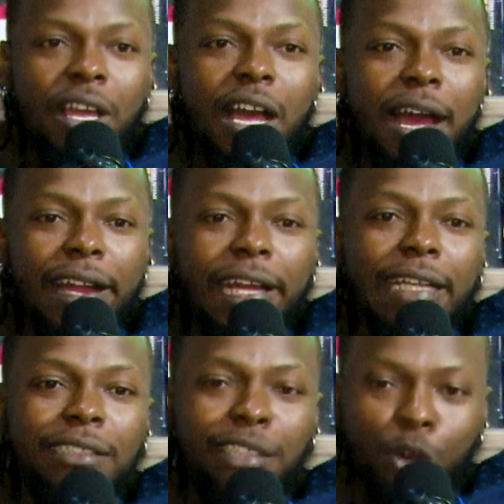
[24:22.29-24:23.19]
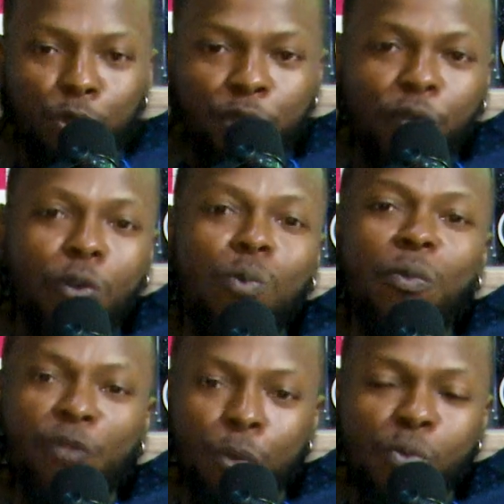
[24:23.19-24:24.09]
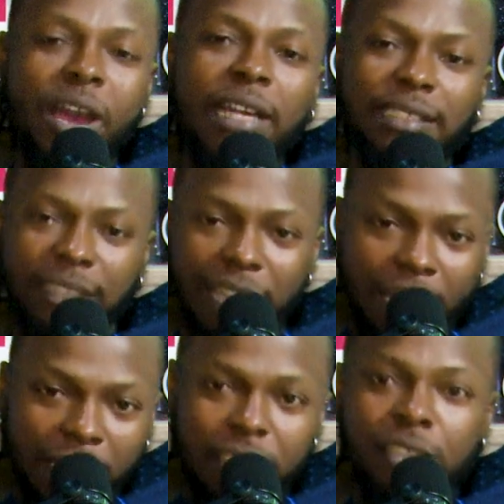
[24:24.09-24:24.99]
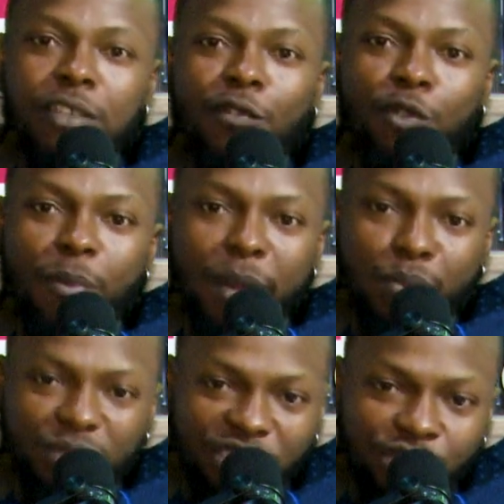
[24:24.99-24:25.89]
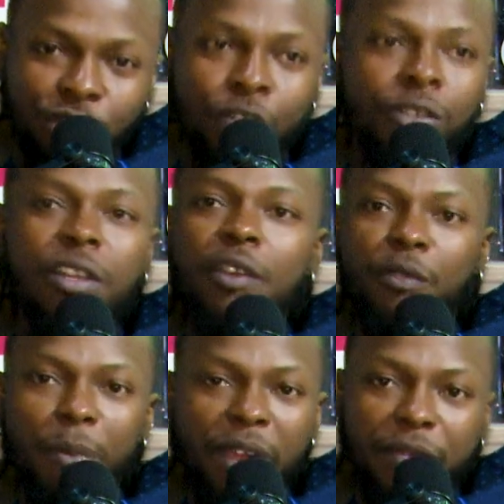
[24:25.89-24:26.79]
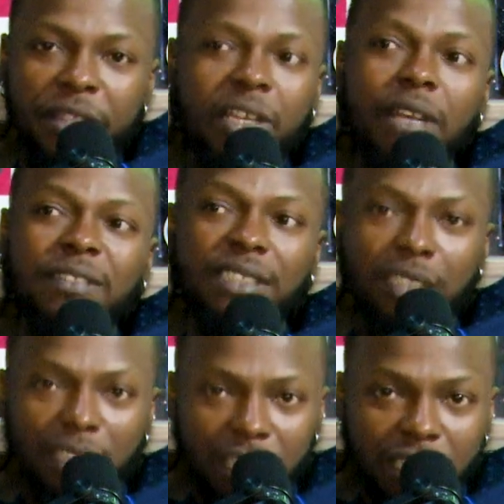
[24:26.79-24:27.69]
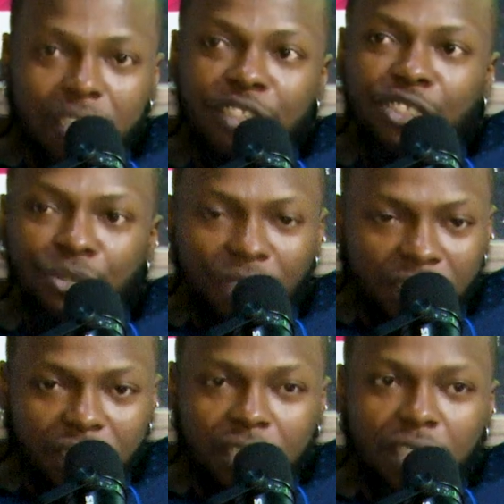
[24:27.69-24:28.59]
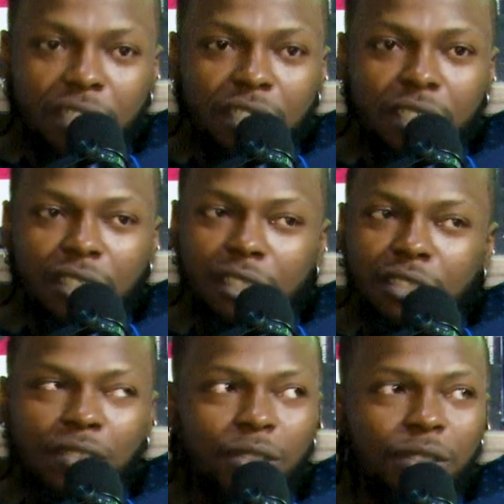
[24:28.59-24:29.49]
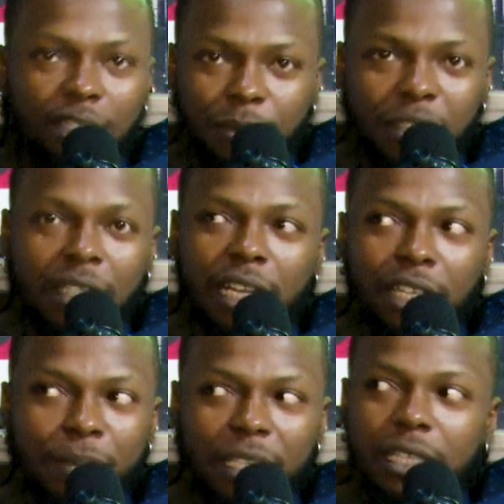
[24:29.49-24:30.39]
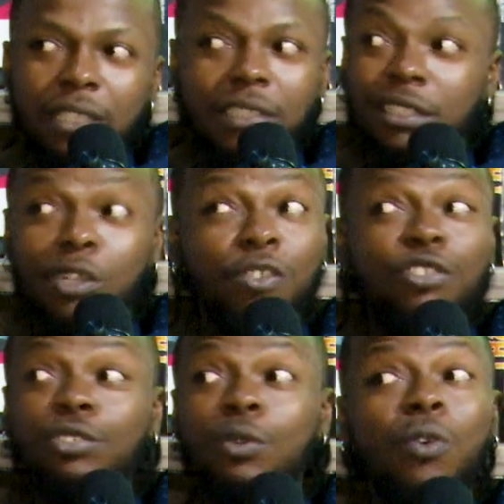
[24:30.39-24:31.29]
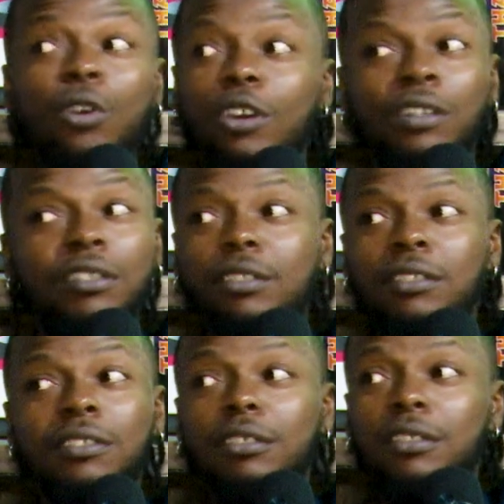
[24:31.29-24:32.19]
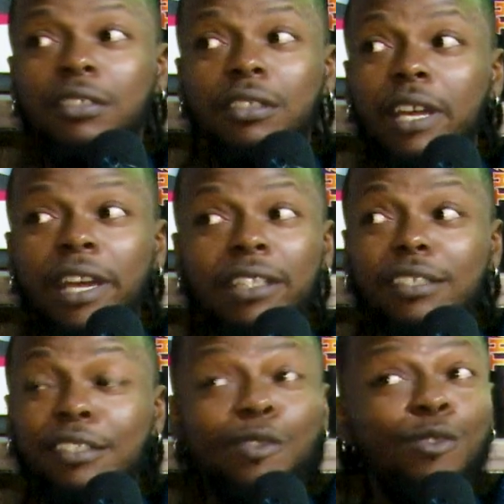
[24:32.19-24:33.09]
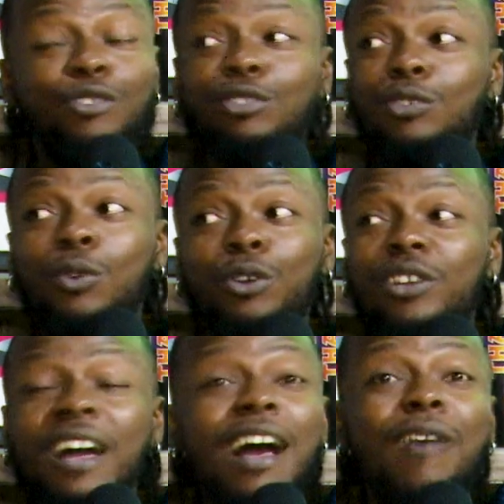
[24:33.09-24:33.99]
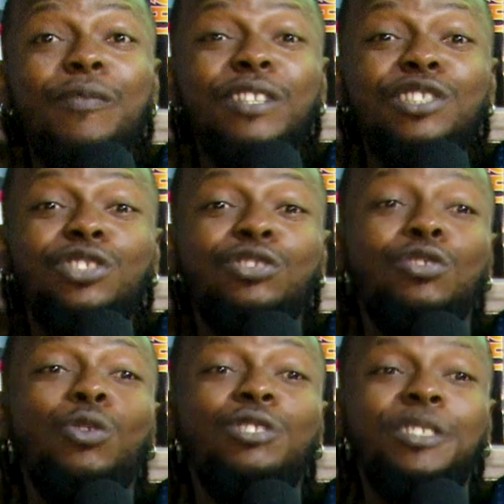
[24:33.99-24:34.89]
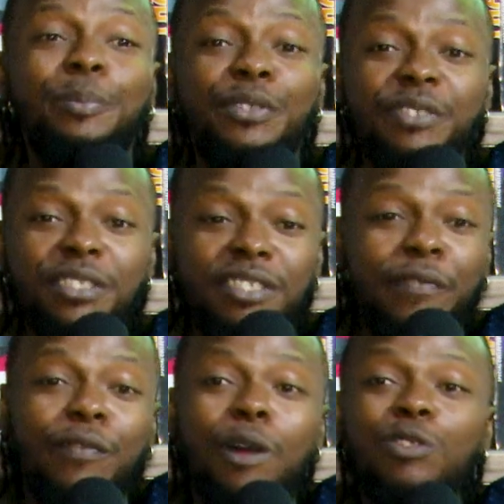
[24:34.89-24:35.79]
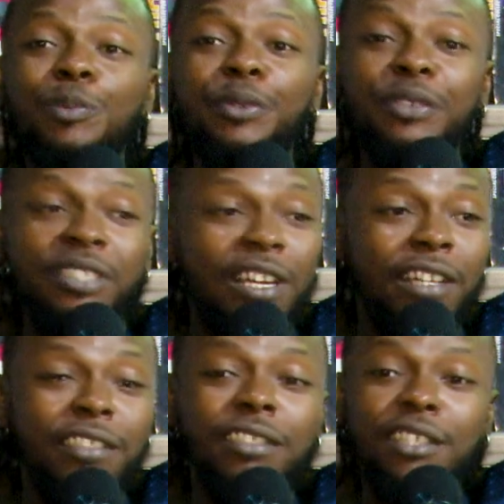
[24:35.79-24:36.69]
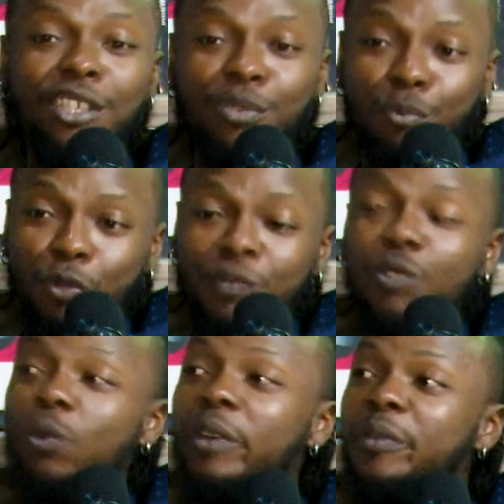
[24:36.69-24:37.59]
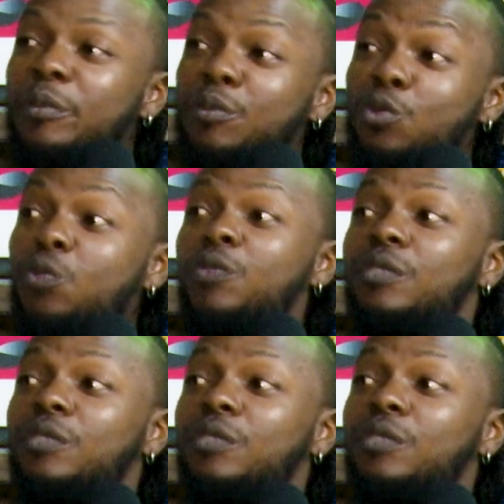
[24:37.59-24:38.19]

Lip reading: and I can tell you from where I stand, from my position, from everything I've seen in the industry, trust me, like my niggas are not sore. Like they are not sore. You can't have a sore spirit, a foul spirit, and move the way we move.